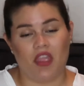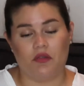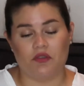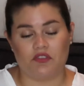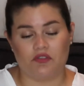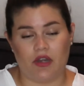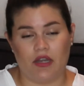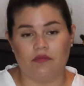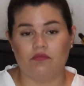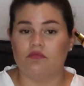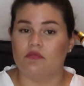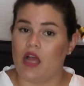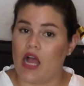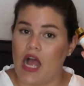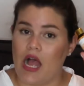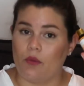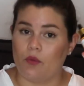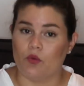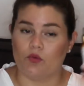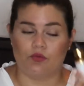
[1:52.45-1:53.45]
It was great.
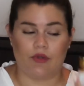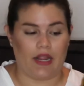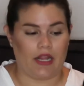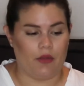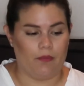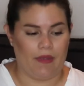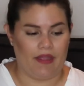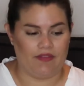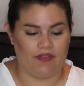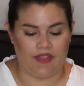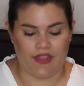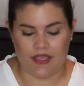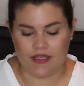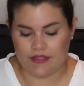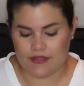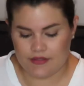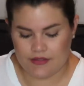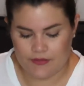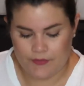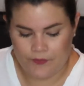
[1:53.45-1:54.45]
I would recommend
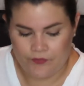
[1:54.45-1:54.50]
this.